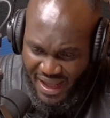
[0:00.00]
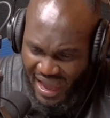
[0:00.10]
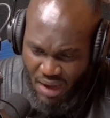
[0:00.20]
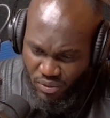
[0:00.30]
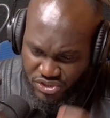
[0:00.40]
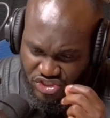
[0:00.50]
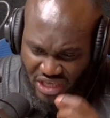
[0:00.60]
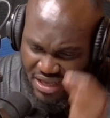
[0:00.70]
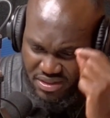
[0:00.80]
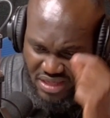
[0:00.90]
I will
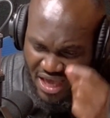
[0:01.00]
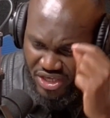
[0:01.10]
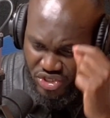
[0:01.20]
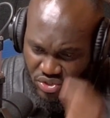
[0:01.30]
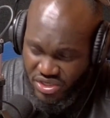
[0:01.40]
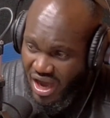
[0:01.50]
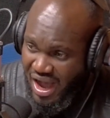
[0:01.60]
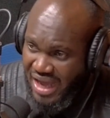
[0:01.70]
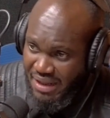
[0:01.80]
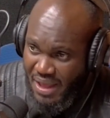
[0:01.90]
say thank you,
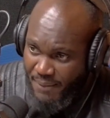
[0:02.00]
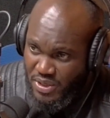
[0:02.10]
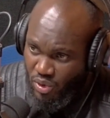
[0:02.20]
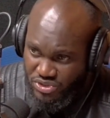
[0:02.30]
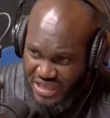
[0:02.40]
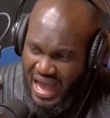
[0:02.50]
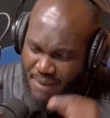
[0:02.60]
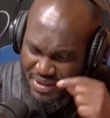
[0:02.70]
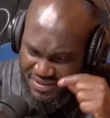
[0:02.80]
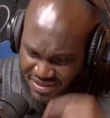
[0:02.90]
God, because
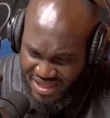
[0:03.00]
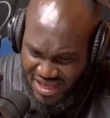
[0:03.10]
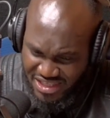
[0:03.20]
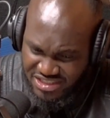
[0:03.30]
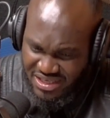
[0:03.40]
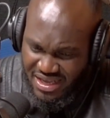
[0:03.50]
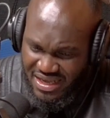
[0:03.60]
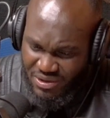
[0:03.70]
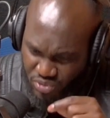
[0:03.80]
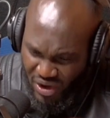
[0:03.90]
I'm in this
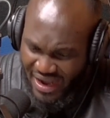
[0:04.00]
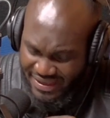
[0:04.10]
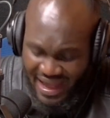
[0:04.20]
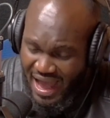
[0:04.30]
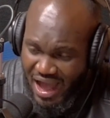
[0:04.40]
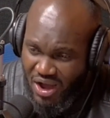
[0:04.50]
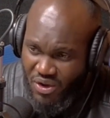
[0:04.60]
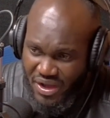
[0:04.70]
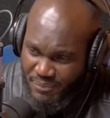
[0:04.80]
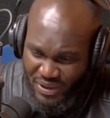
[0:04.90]
right now,
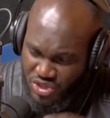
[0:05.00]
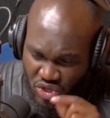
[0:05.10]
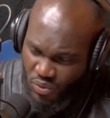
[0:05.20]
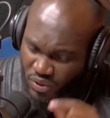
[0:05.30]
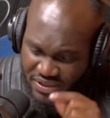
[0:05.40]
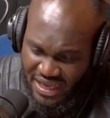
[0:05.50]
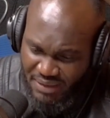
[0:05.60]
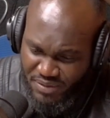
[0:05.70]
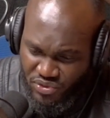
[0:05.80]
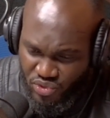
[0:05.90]
but you will get
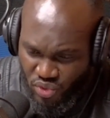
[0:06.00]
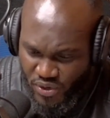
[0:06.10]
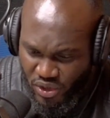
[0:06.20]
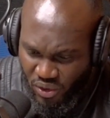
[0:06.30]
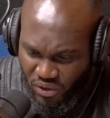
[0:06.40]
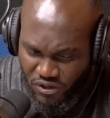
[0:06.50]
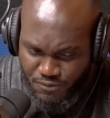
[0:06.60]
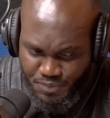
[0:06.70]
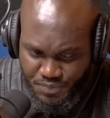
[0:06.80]
me through it all.